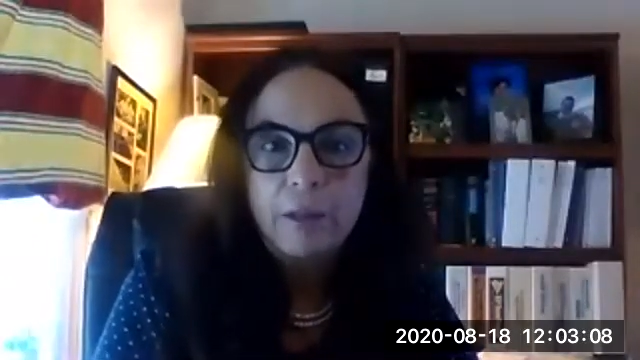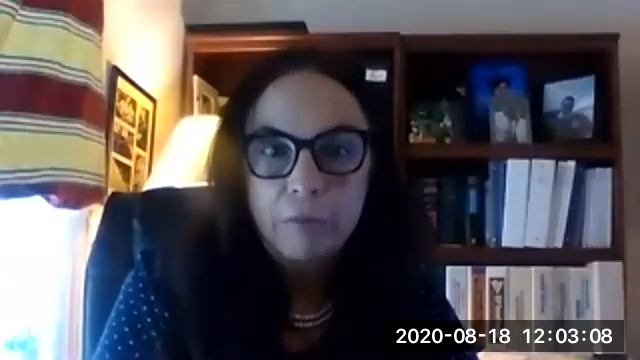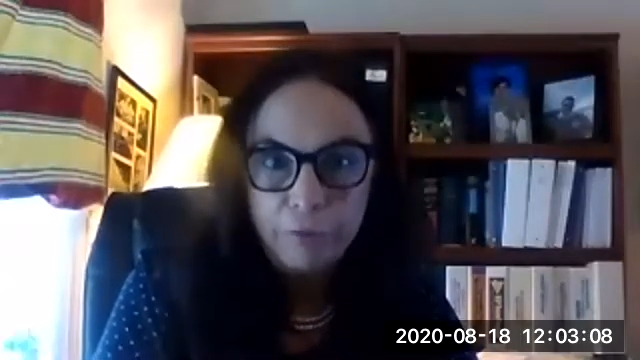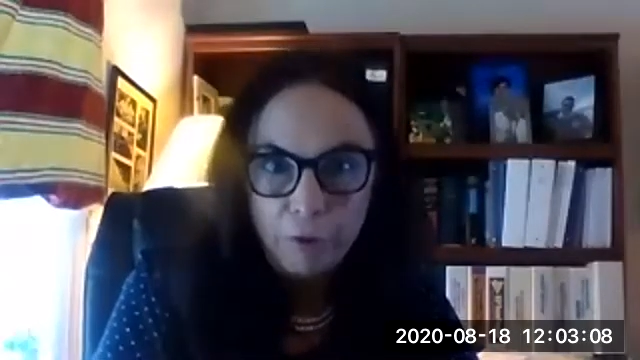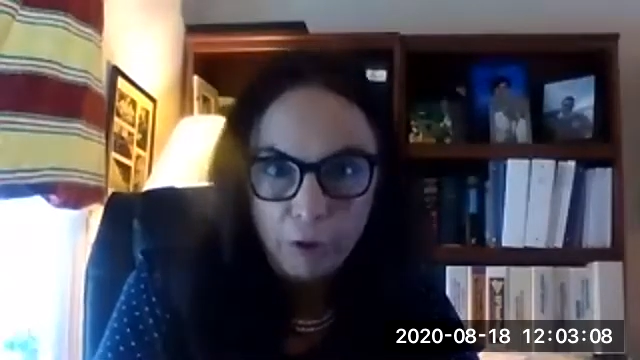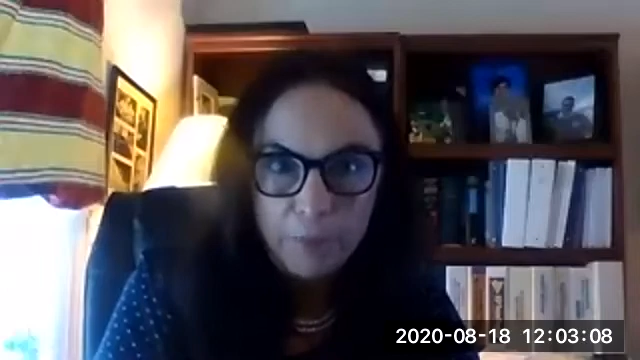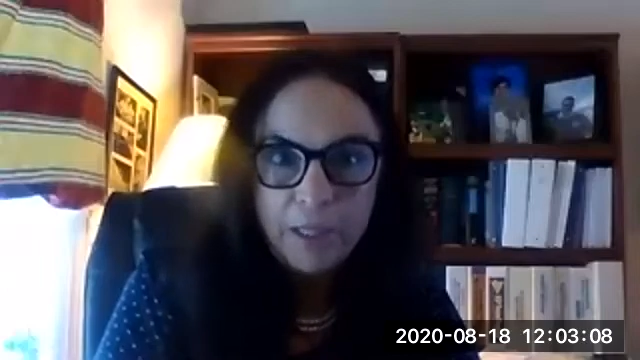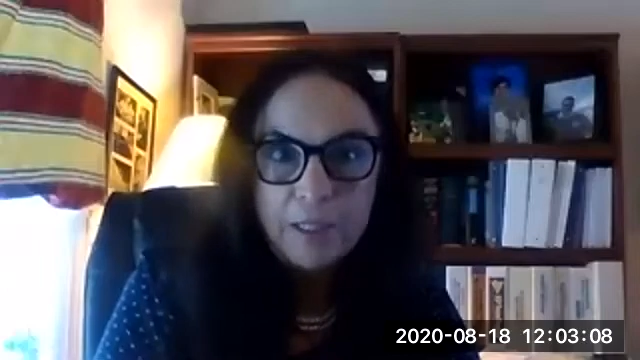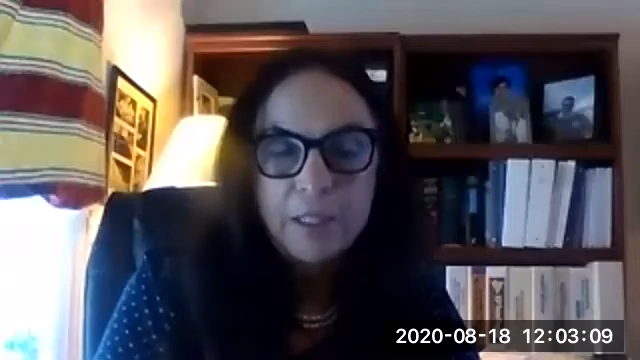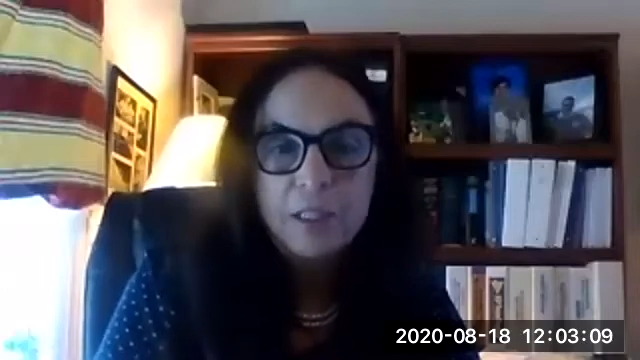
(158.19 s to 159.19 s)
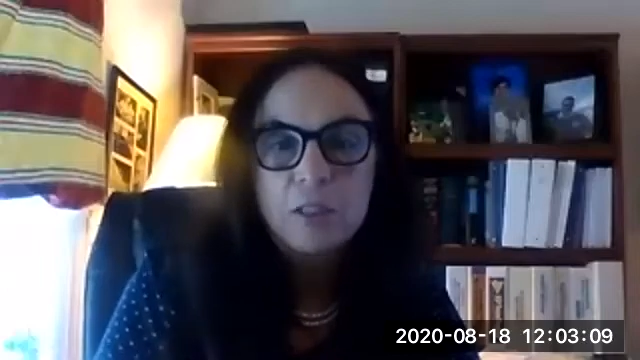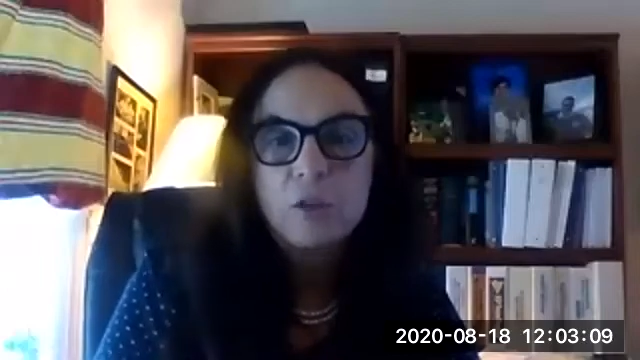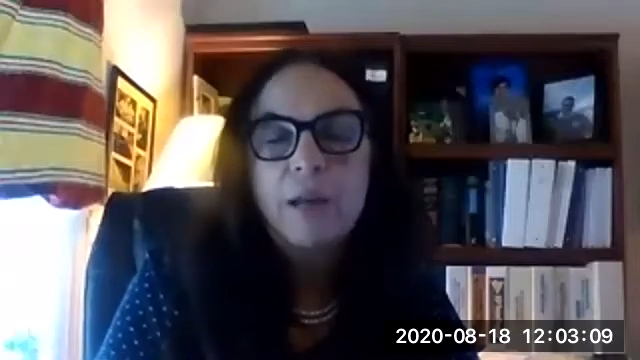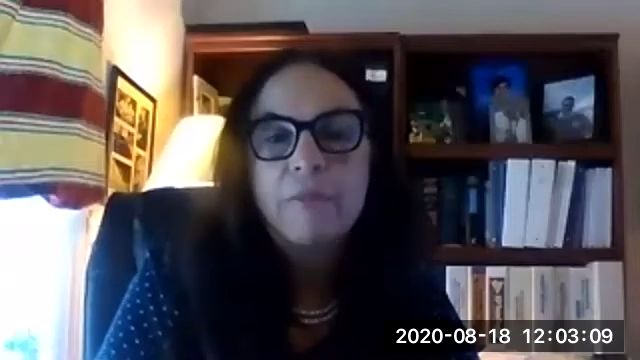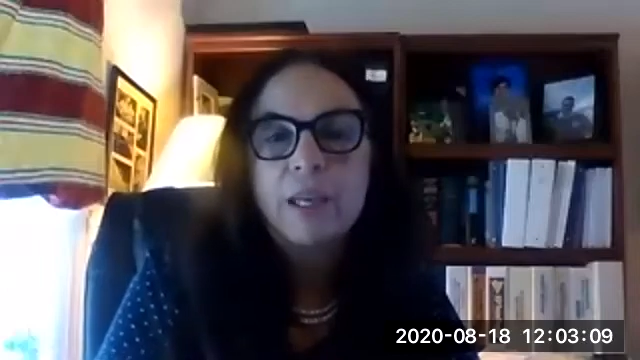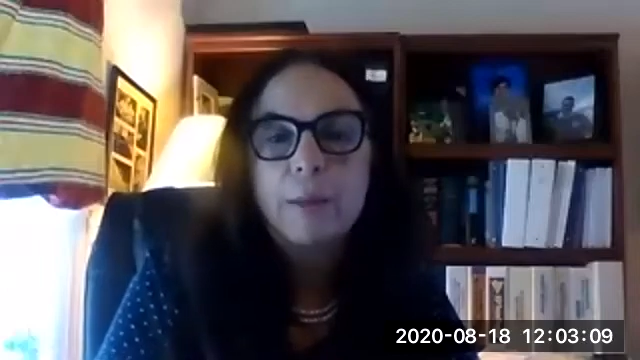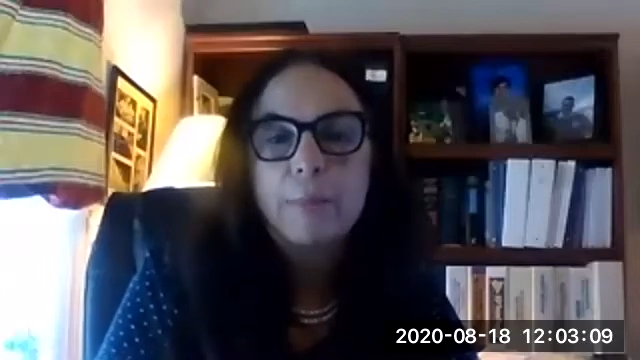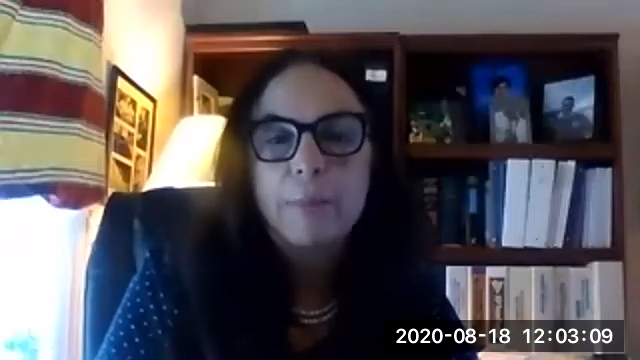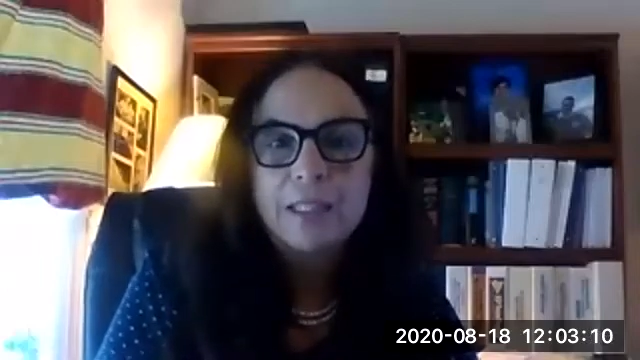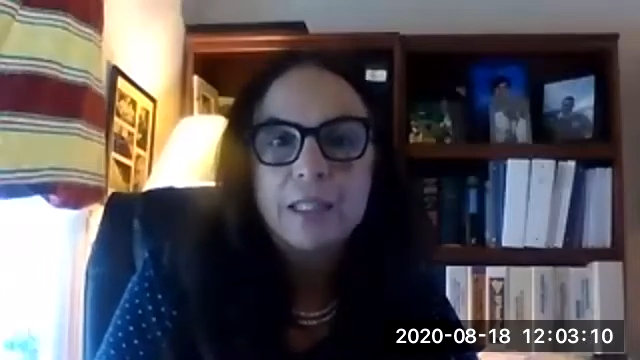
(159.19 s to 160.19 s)
in full because they just don't have the
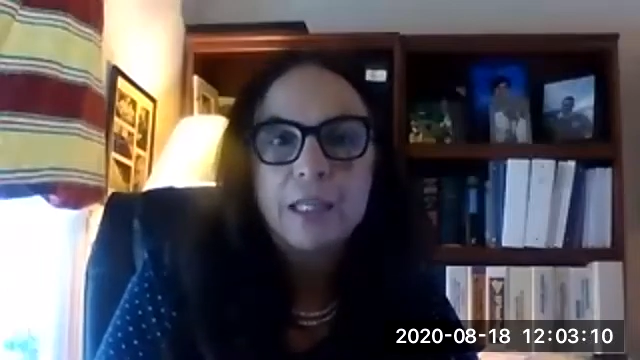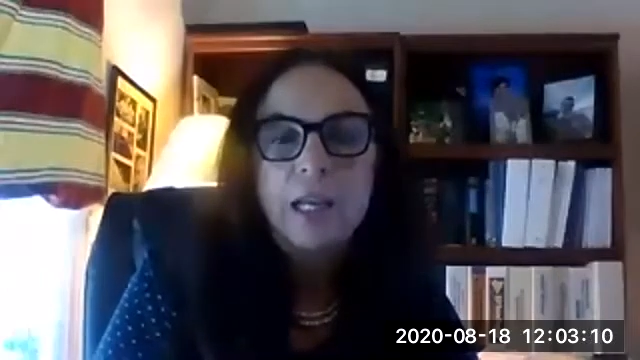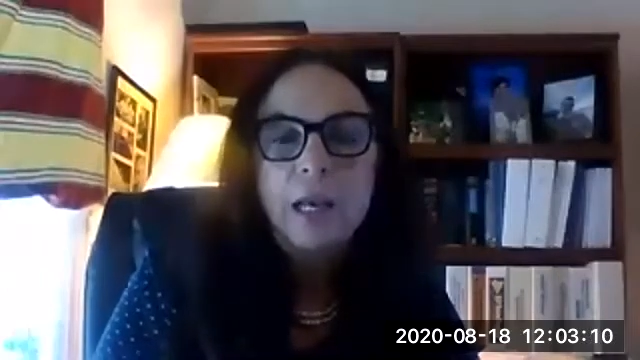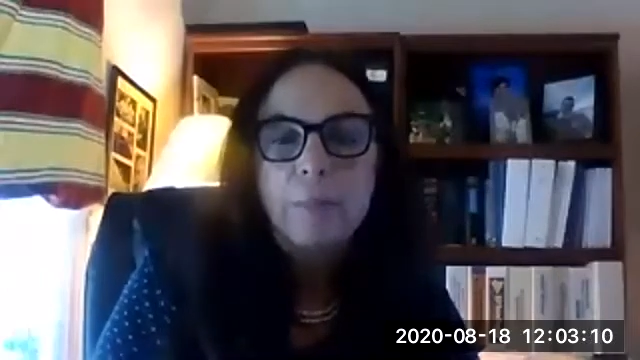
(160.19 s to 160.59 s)
capacity,